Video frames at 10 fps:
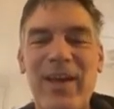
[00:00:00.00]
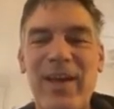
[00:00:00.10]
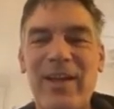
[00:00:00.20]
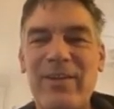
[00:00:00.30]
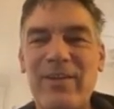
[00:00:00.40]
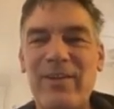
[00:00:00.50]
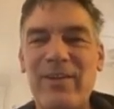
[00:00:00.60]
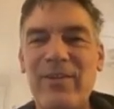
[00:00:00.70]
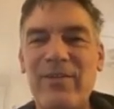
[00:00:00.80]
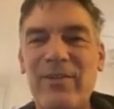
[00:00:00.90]
And
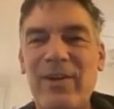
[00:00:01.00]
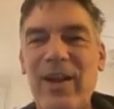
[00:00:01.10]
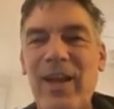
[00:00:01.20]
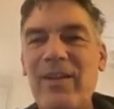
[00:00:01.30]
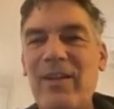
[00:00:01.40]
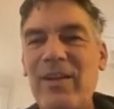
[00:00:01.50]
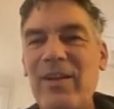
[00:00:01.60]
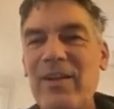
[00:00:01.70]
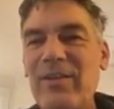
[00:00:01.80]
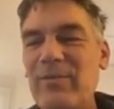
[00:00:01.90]
uh,
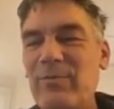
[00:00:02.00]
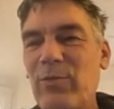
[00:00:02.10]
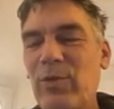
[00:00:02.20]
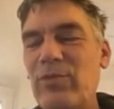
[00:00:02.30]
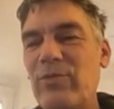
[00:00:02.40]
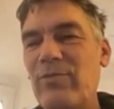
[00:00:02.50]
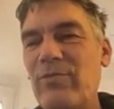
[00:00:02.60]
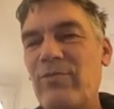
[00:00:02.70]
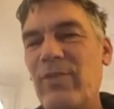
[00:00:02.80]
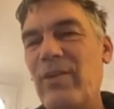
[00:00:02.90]
lately, most
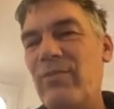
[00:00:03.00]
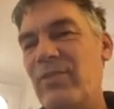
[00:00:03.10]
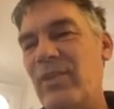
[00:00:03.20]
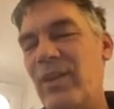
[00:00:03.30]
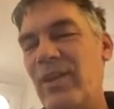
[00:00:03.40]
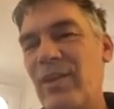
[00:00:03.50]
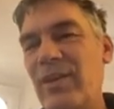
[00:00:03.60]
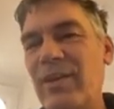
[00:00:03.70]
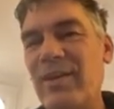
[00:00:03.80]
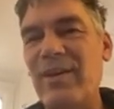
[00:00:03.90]
very
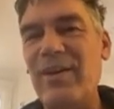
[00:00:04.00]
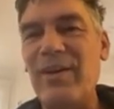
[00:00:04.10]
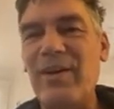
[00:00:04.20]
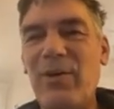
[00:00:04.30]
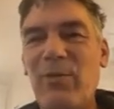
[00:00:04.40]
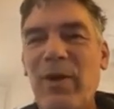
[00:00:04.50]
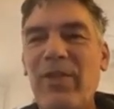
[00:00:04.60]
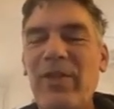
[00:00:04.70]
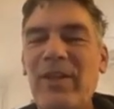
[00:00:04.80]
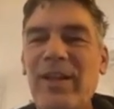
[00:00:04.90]
recently,
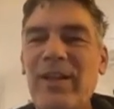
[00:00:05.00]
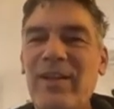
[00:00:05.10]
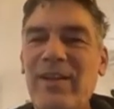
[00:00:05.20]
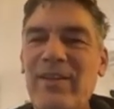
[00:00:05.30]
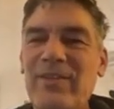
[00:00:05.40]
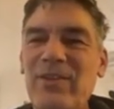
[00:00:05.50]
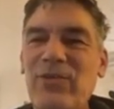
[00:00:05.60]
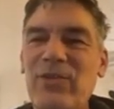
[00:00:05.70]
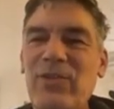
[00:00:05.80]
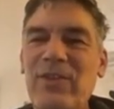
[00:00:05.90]
one thing that is
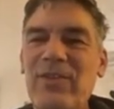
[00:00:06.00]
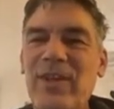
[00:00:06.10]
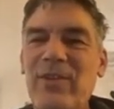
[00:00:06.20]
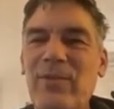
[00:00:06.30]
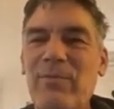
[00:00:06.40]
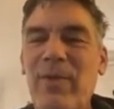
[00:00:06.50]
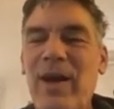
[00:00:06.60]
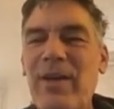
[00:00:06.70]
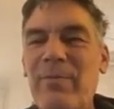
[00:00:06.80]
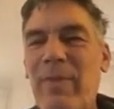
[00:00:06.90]
interesting is that
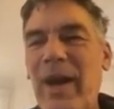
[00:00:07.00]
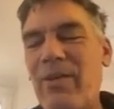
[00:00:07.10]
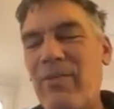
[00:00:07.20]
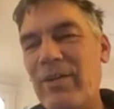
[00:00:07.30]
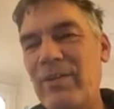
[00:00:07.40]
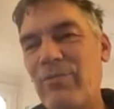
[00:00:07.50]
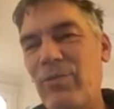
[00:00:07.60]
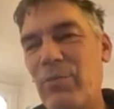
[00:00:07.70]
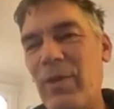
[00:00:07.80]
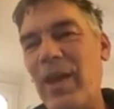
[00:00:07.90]
my background in
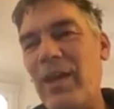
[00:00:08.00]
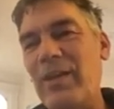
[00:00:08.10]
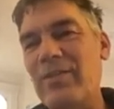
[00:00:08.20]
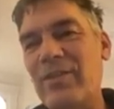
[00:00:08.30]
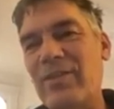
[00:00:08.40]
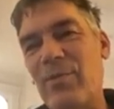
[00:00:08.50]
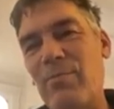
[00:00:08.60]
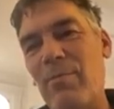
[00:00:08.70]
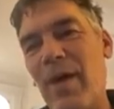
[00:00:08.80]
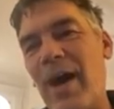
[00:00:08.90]
fluid mechanics has
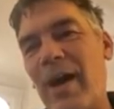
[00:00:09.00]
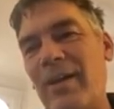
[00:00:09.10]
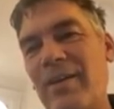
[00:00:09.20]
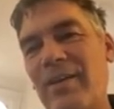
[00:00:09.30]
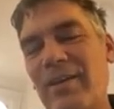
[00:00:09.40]
come back.